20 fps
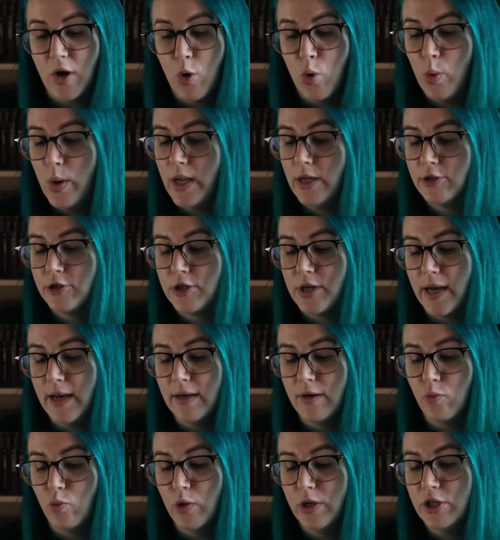a witch
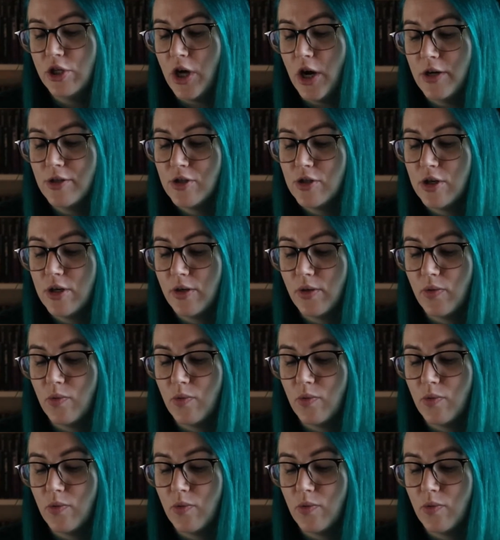and a witch hunter